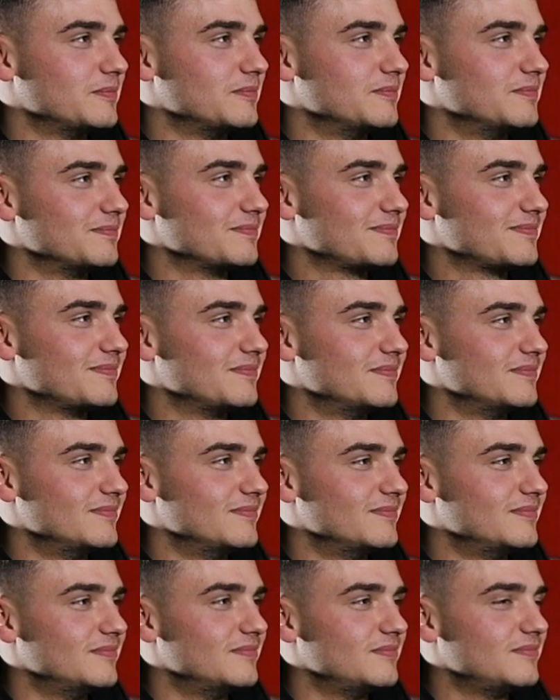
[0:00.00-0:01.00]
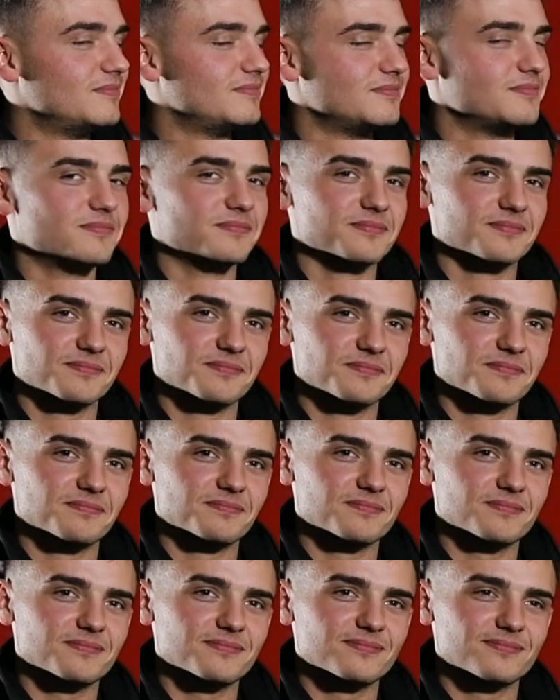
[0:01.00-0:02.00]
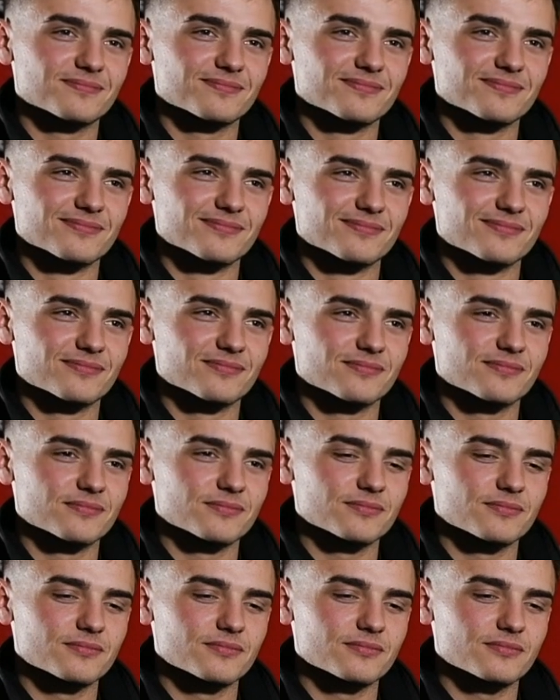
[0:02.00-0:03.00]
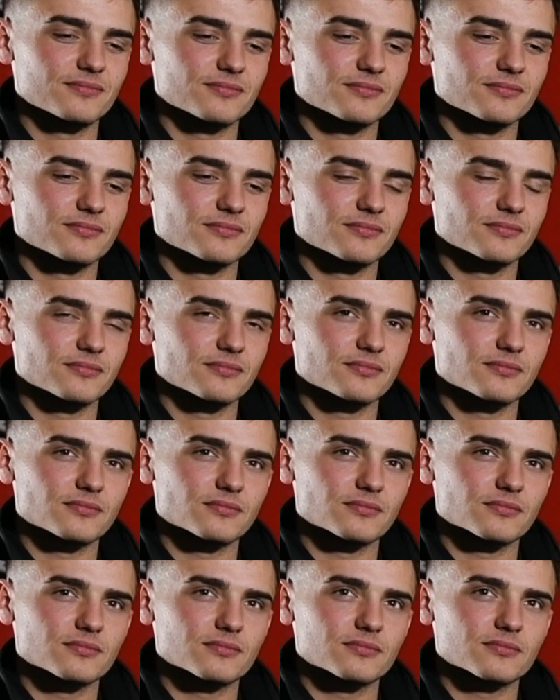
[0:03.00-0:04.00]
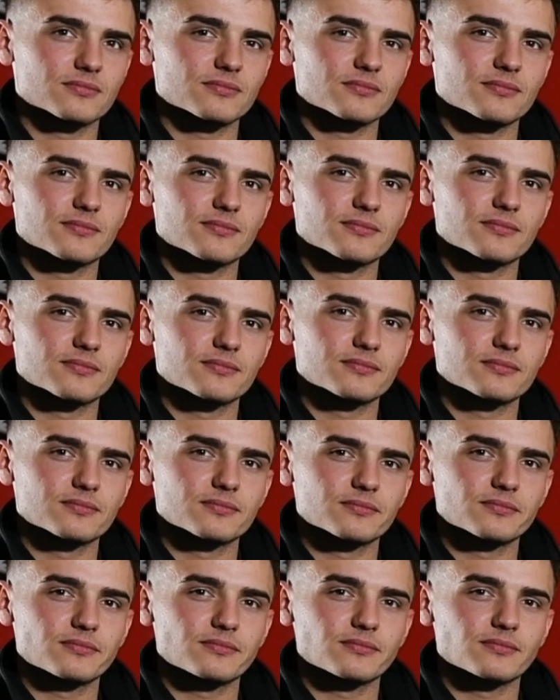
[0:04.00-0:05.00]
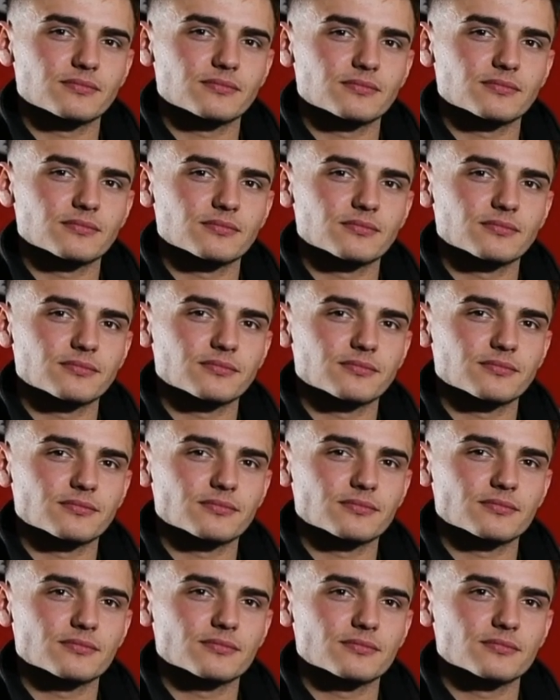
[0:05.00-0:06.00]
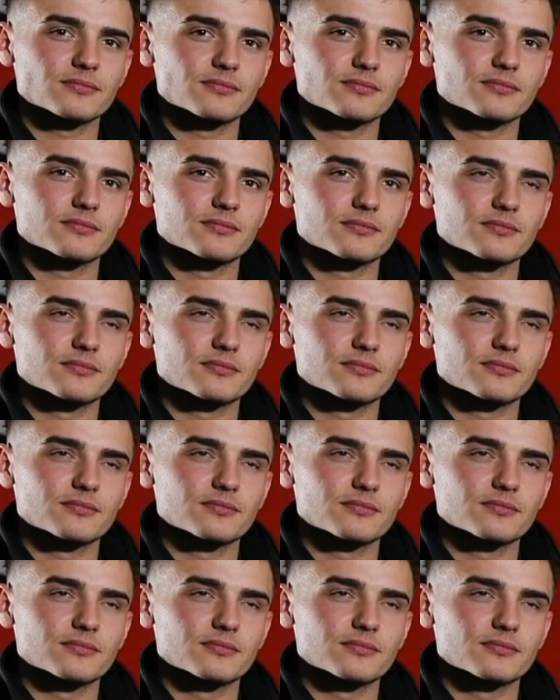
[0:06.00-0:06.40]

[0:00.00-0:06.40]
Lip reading: (not speaking)